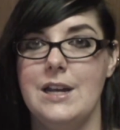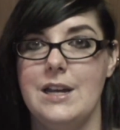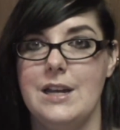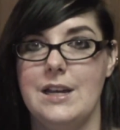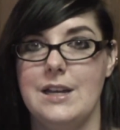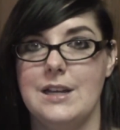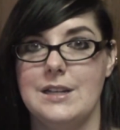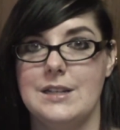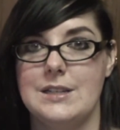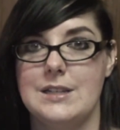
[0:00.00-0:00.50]

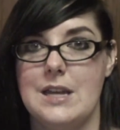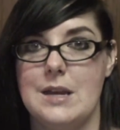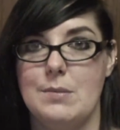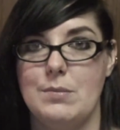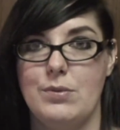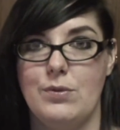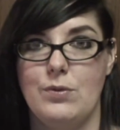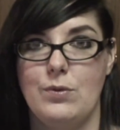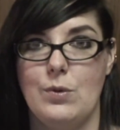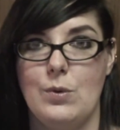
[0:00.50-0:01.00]

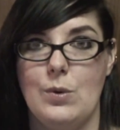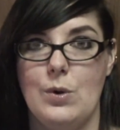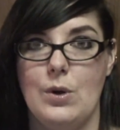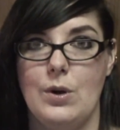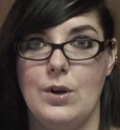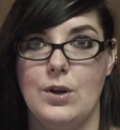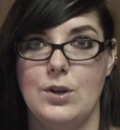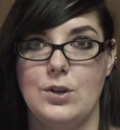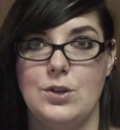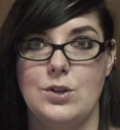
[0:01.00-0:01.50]
except
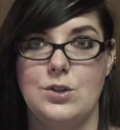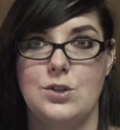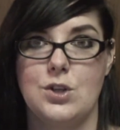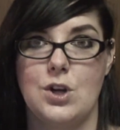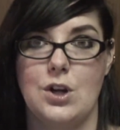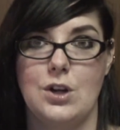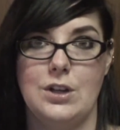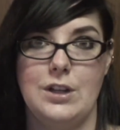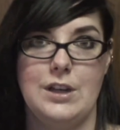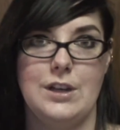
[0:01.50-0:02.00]
for
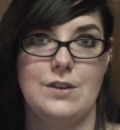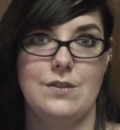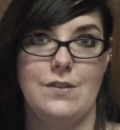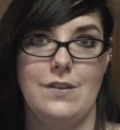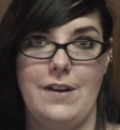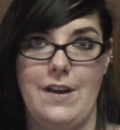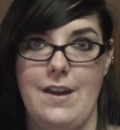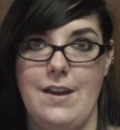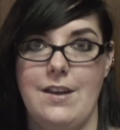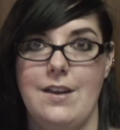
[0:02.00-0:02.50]
Charlie and
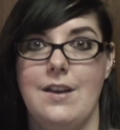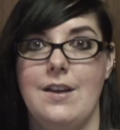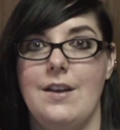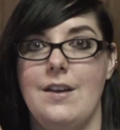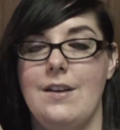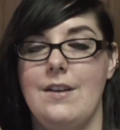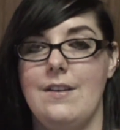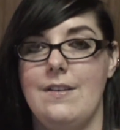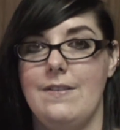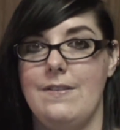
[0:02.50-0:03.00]
Renee.
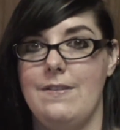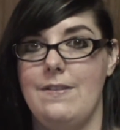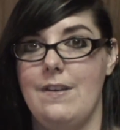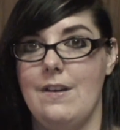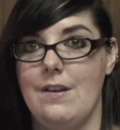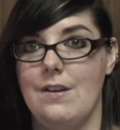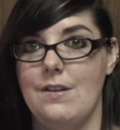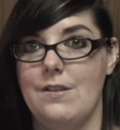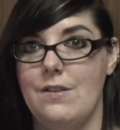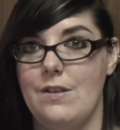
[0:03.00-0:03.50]

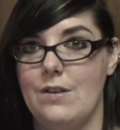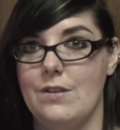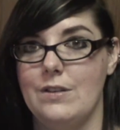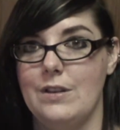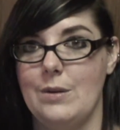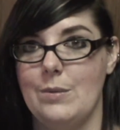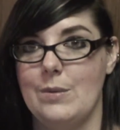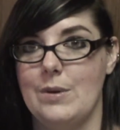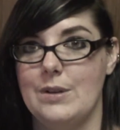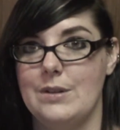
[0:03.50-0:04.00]
They're the
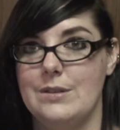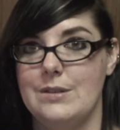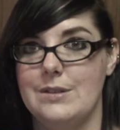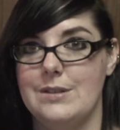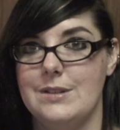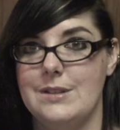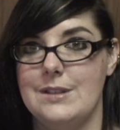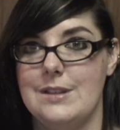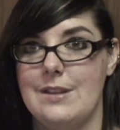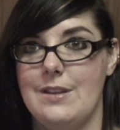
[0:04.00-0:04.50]
only
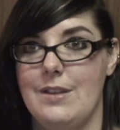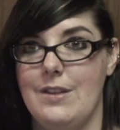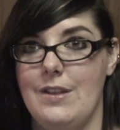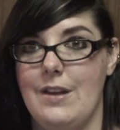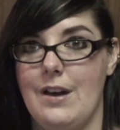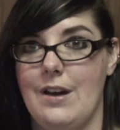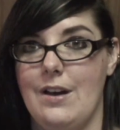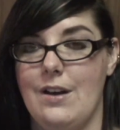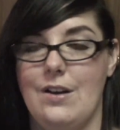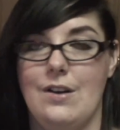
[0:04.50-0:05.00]
ones
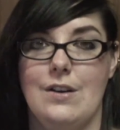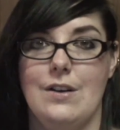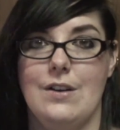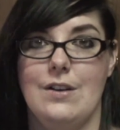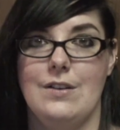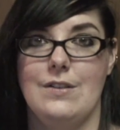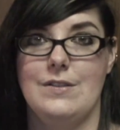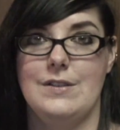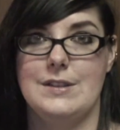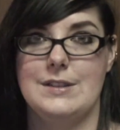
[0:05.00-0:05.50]
that
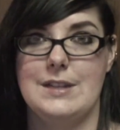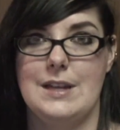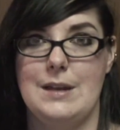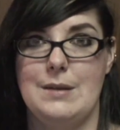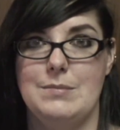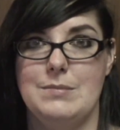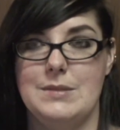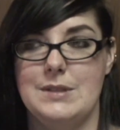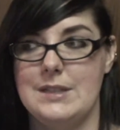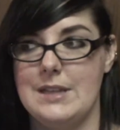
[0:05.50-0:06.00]
are the
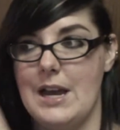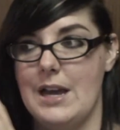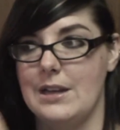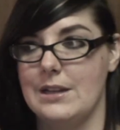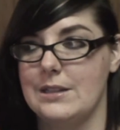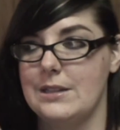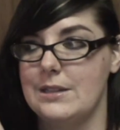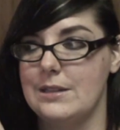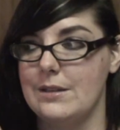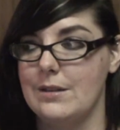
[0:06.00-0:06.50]
same
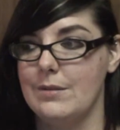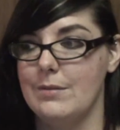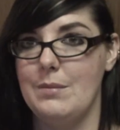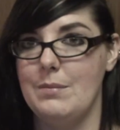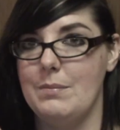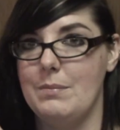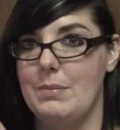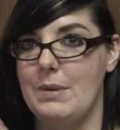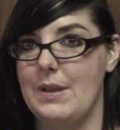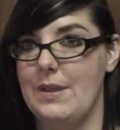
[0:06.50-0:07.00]
sex,
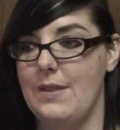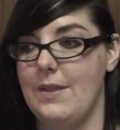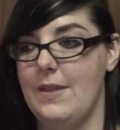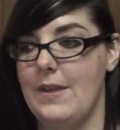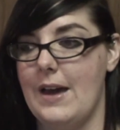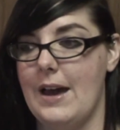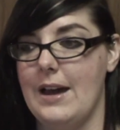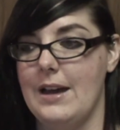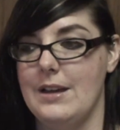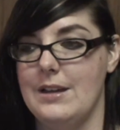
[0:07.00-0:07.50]
but
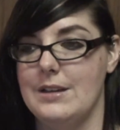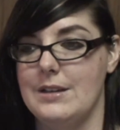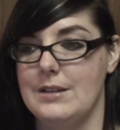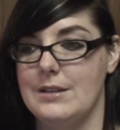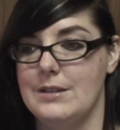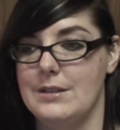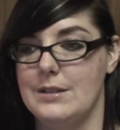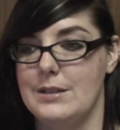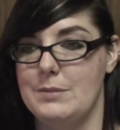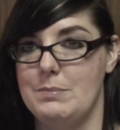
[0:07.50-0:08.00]
that
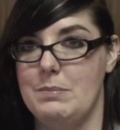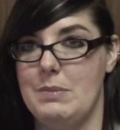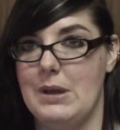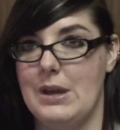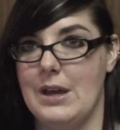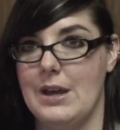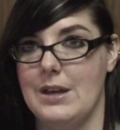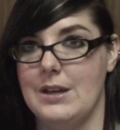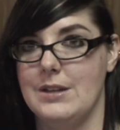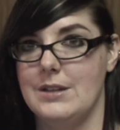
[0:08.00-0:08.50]
is
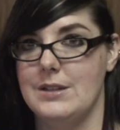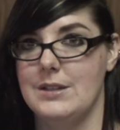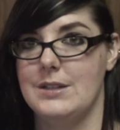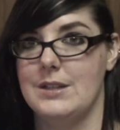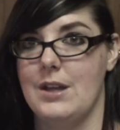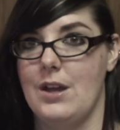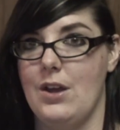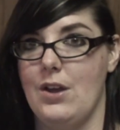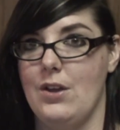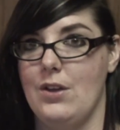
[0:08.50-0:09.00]

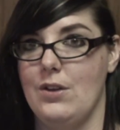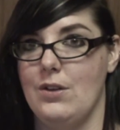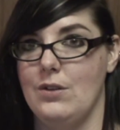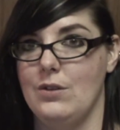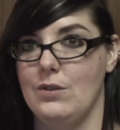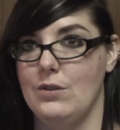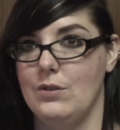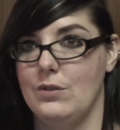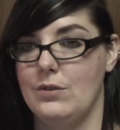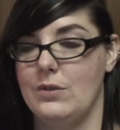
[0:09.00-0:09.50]
because
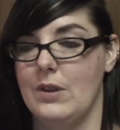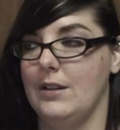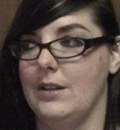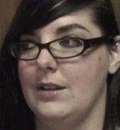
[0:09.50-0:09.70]
of